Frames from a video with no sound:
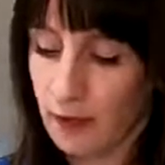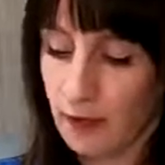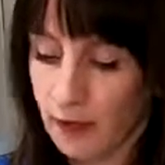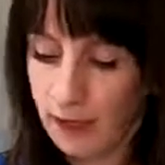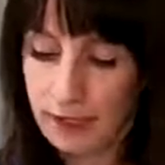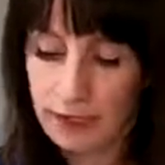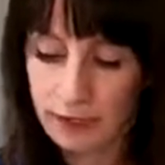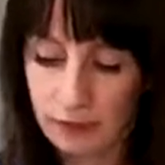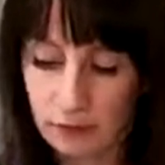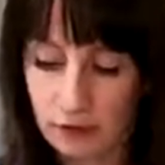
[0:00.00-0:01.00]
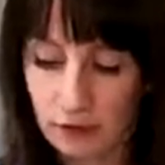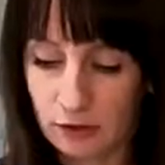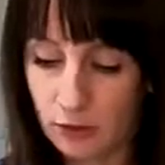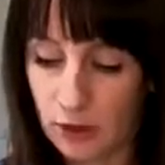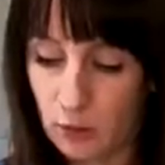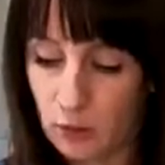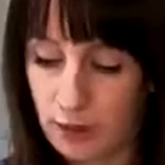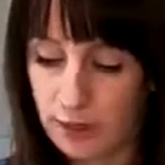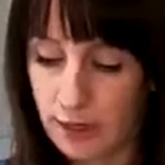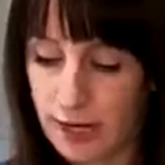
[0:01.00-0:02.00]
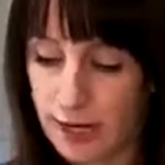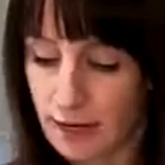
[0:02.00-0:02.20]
And you're going to want a